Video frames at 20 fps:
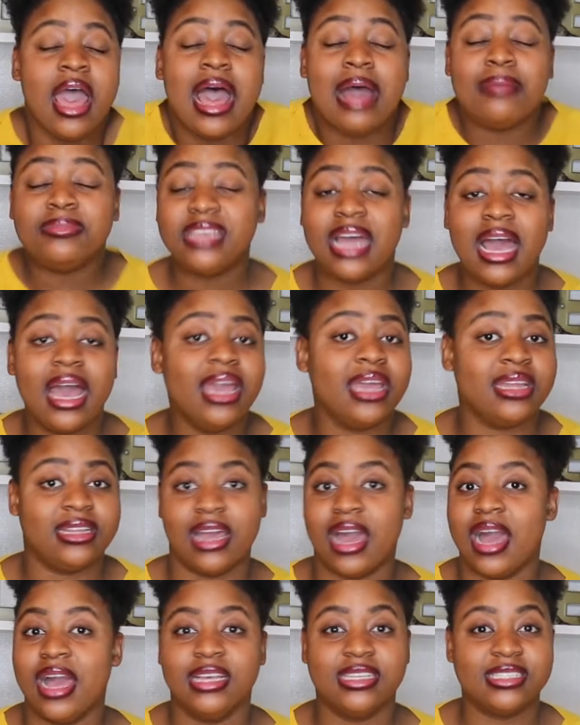I'm tired
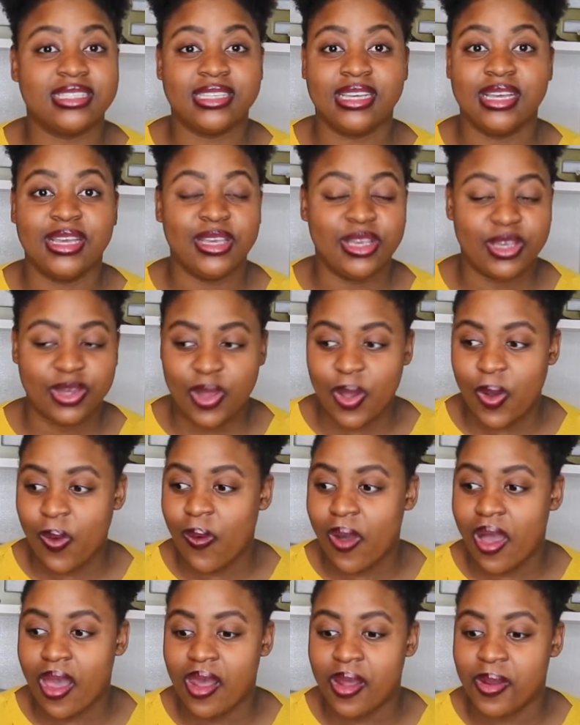guys, you
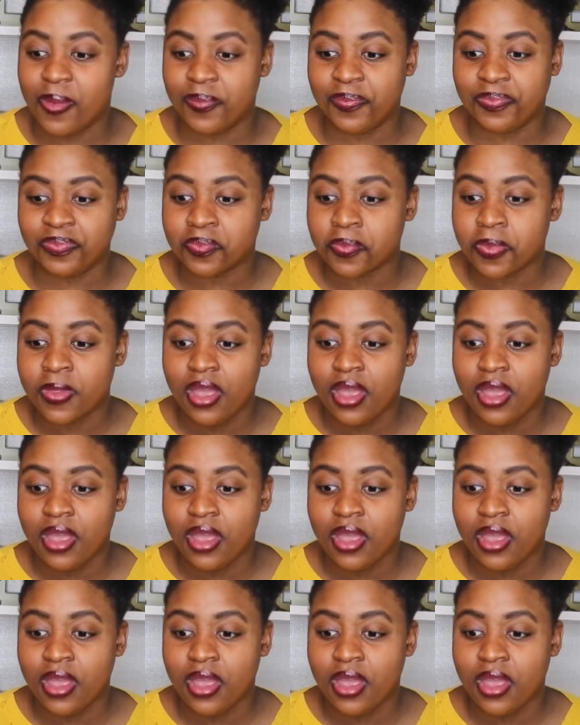know, um,